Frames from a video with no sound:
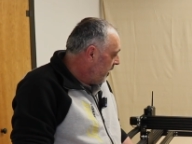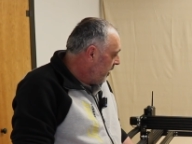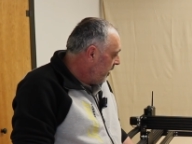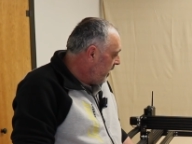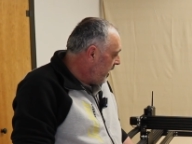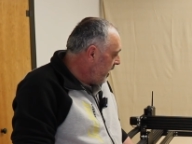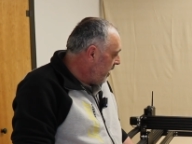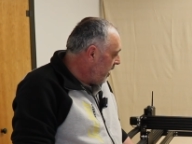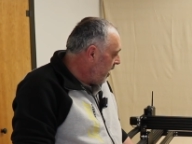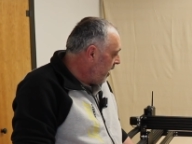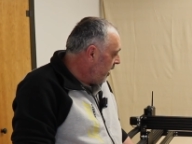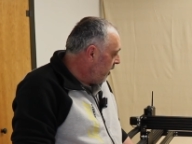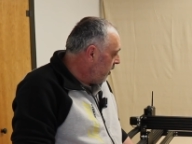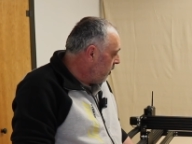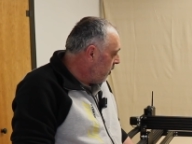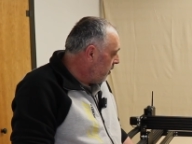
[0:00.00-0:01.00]
Then
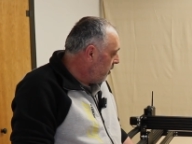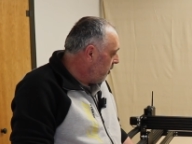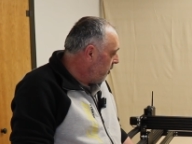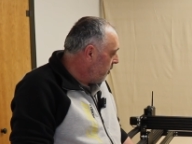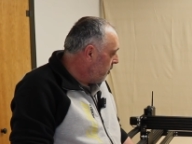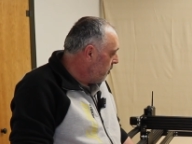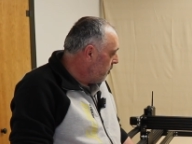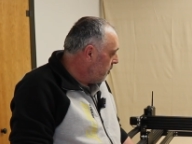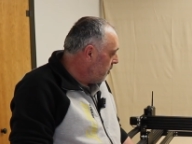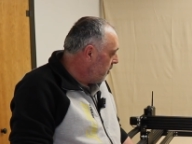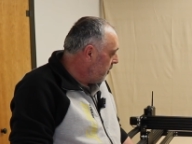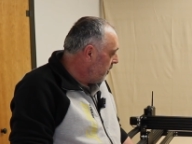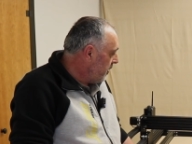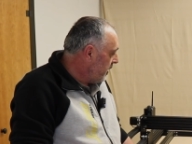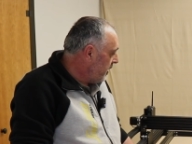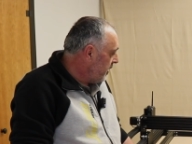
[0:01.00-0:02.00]
I'm going to do
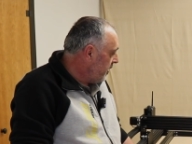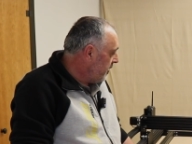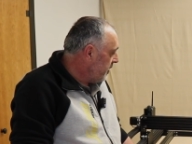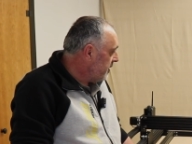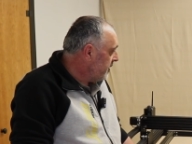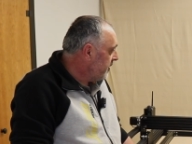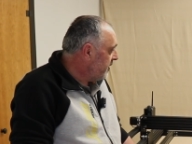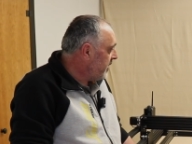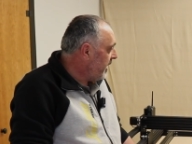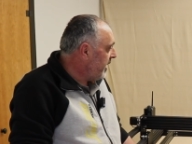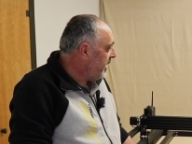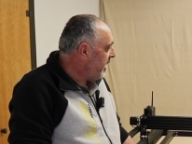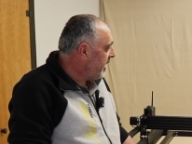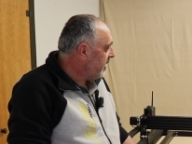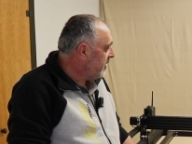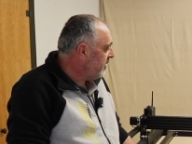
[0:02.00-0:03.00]
the Z
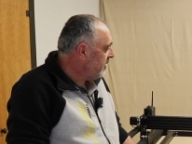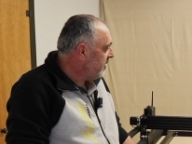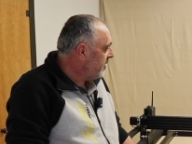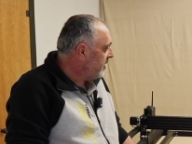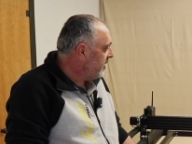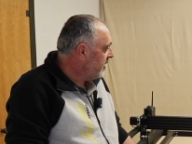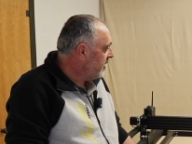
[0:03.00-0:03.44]
axis,